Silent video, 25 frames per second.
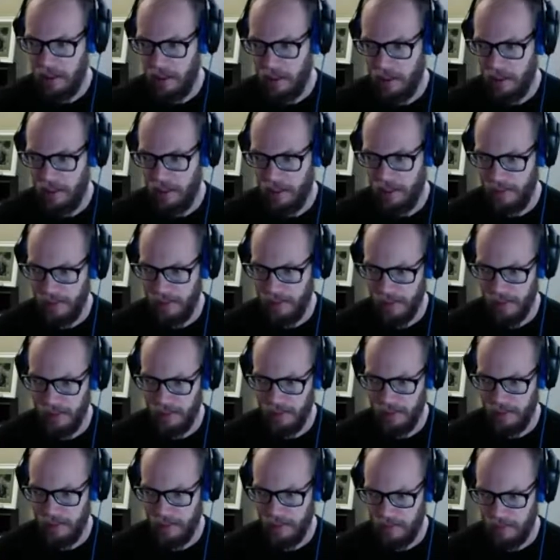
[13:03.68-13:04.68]

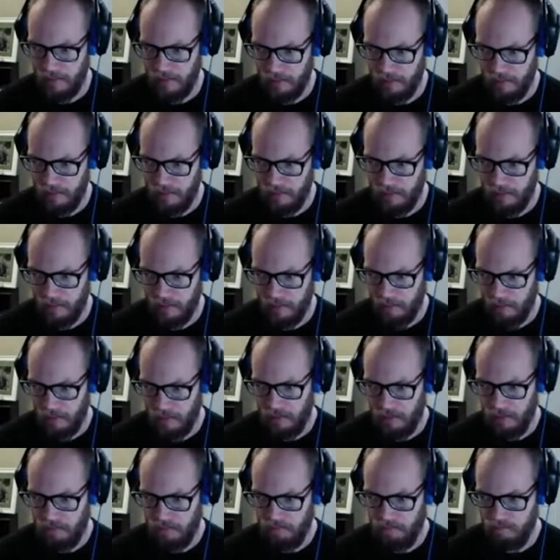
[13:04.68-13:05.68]
thing
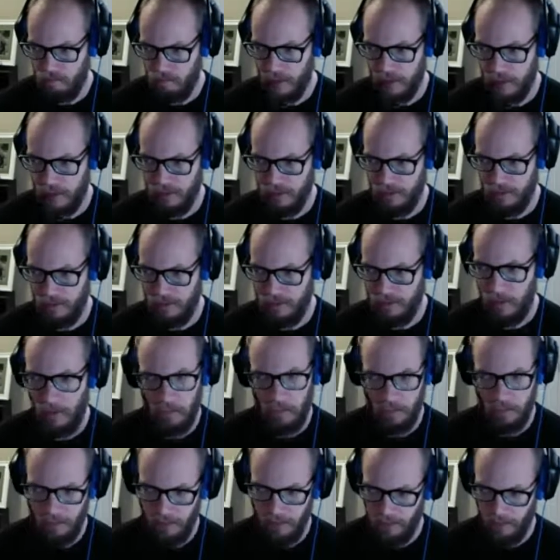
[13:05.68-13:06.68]
that you don't
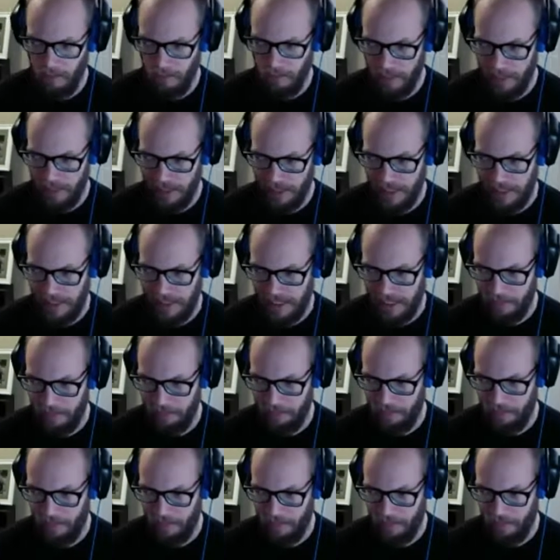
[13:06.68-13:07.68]
know any
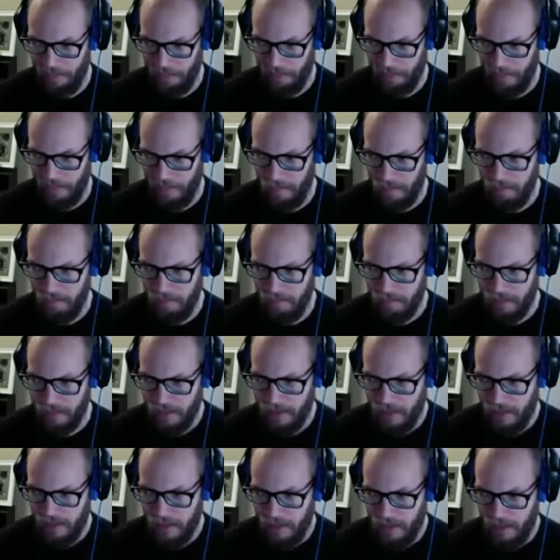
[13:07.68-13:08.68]
different from
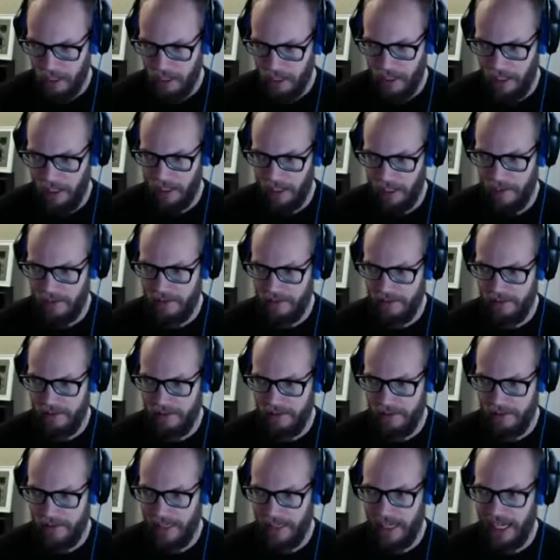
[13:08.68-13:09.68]
is
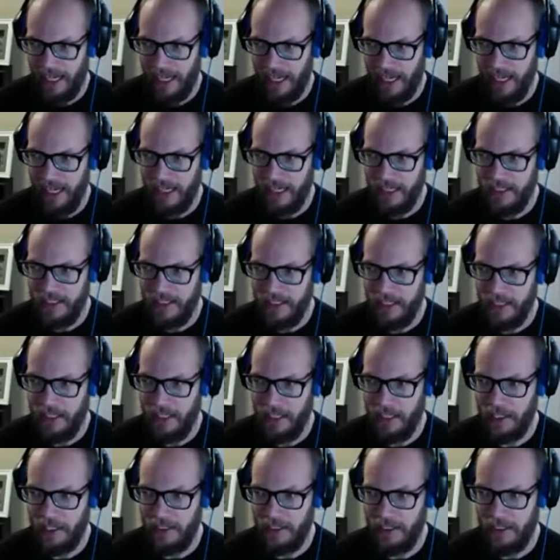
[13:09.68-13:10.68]
the
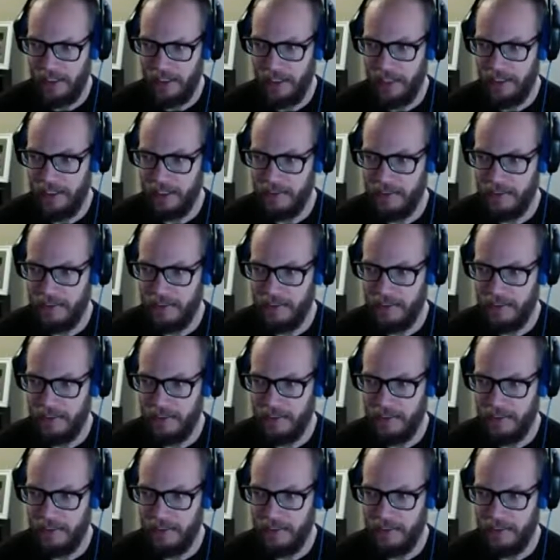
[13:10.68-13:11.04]
idea that,